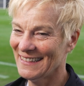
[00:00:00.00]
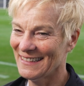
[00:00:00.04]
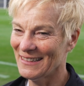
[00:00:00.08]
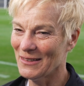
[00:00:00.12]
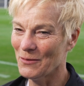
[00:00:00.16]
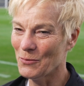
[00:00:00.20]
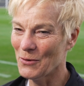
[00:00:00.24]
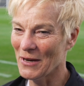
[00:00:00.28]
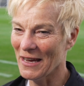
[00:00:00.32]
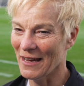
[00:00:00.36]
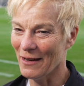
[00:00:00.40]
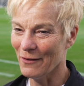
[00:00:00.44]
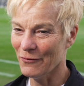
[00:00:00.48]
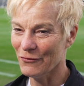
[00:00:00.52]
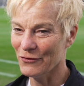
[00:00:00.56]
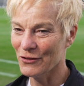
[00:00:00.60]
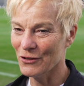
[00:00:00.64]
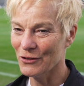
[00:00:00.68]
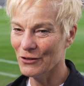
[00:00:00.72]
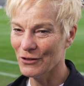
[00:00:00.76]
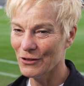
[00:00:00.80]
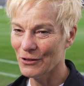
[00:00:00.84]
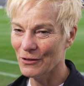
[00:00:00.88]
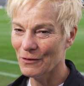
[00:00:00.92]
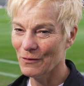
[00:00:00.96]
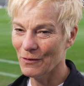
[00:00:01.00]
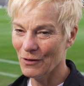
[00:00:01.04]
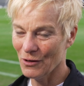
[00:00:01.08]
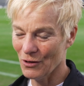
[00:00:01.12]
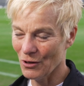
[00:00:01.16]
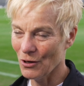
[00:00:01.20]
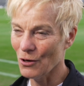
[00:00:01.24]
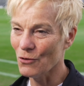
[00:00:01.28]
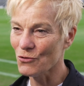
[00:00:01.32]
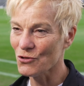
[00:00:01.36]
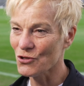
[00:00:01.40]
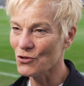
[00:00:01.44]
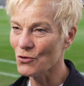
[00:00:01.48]
We have the
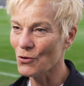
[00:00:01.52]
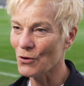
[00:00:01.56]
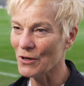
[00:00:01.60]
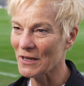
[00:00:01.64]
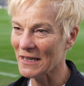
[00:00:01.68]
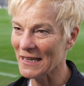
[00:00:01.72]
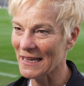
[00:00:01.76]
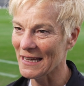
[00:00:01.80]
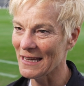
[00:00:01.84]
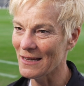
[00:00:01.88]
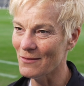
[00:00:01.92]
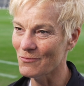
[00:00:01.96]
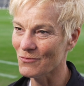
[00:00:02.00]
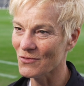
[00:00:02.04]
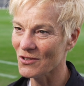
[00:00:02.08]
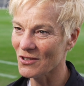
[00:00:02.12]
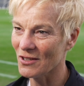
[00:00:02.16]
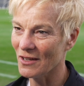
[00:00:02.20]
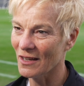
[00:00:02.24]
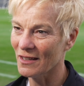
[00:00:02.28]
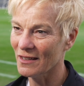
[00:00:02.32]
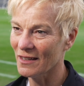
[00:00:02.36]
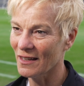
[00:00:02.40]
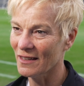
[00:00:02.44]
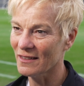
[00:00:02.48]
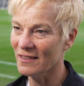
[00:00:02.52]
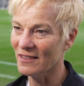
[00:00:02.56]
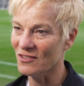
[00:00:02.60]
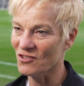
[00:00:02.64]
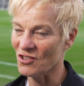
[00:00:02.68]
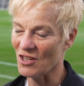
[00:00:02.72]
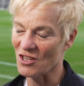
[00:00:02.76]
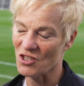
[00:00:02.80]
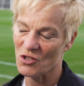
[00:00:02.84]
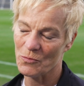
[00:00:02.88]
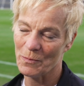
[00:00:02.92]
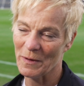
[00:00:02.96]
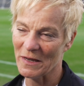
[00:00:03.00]
closed door games, and that
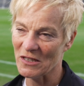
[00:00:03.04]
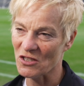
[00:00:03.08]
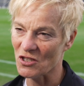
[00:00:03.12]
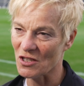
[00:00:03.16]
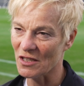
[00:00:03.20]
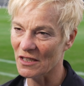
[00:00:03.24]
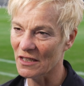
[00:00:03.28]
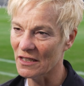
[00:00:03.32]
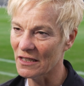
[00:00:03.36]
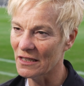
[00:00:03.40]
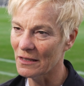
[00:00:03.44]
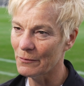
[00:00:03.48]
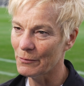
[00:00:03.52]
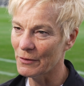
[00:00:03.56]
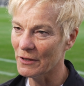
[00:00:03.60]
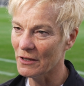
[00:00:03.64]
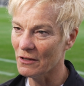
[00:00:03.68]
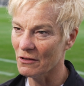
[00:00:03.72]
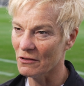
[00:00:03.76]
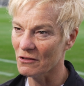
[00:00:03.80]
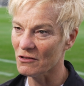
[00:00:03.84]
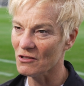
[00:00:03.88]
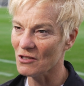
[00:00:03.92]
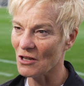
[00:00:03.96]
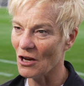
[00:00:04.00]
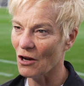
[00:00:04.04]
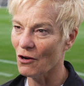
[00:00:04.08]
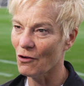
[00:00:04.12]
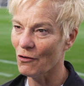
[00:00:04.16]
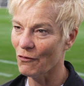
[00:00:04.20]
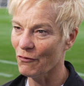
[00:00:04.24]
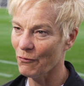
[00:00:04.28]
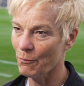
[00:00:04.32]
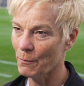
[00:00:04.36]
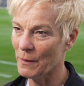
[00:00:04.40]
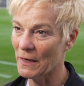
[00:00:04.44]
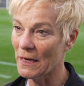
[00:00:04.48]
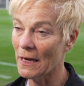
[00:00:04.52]
is especially because
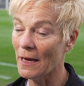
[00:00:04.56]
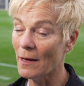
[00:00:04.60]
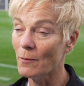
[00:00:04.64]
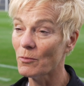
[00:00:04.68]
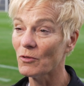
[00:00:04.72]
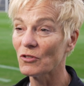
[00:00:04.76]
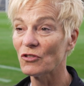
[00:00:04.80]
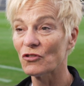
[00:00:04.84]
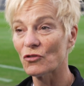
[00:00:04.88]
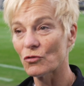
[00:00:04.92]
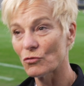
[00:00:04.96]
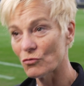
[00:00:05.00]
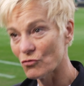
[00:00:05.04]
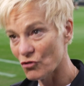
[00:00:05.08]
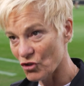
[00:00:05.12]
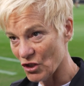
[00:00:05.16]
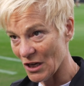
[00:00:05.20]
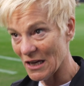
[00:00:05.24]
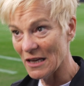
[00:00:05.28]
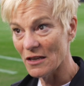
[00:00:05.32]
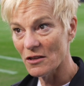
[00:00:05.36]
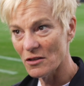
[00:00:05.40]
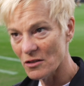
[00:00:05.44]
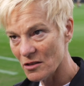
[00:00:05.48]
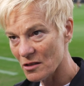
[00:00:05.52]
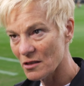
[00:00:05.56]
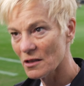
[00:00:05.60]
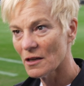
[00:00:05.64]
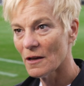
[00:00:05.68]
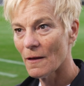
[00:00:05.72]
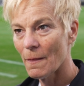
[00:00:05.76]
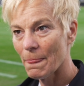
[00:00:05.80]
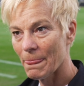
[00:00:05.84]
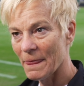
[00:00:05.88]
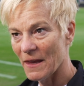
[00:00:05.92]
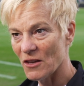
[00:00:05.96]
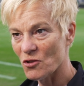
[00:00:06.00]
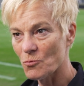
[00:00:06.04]
of being able to change
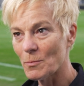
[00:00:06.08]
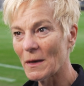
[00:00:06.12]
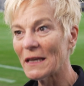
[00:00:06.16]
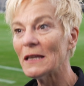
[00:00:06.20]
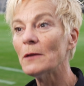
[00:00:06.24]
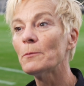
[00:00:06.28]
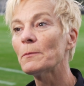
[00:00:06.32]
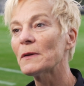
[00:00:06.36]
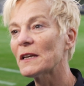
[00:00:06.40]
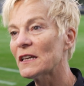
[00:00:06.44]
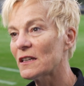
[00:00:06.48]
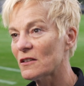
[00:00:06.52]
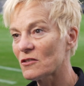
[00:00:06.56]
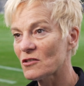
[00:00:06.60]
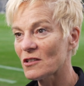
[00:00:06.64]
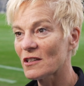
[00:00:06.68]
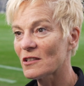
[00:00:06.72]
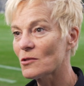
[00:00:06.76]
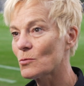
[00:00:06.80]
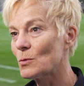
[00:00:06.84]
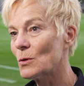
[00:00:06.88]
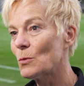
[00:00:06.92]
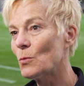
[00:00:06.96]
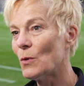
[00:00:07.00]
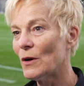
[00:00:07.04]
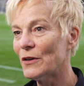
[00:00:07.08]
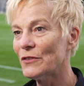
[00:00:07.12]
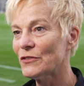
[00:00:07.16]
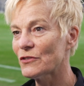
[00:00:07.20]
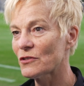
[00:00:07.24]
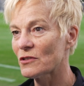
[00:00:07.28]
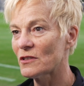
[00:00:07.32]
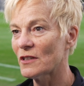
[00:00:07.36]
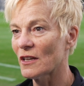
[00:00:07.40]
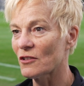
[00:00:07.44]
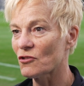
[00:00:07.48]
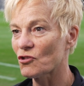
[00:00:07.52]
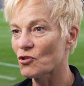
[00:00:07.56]
as many players as we
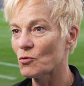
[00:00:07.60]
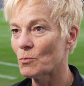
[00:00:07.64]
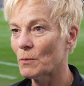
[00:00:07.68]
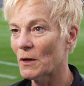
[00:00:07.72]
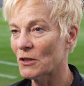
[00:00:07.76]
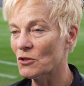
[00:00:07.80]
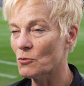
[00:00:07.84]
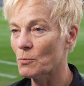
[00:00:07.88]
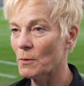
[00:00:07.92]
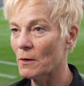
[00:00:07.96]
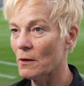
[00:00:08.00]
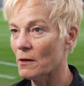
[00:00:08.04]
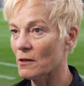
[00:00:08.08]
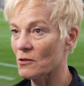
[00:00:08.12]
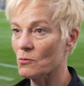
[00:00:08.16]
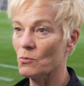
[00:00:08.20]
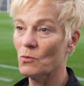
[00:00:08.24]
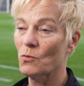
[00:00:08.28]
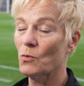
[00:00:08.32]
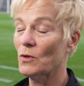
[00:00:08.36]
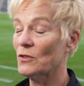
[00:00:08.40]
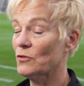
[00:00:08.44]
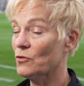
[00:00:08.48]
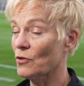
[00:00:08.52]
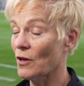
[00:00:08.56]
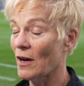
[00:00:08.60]
want, not so much because we want to